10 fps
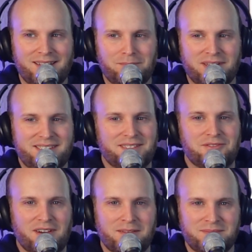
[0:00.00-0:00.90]
plays the
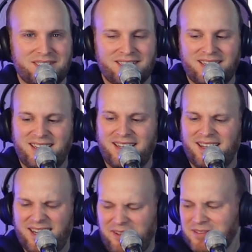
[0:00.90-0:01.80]
drums,
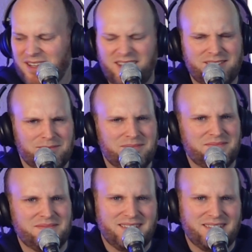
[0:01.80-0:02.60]
and it was awesome.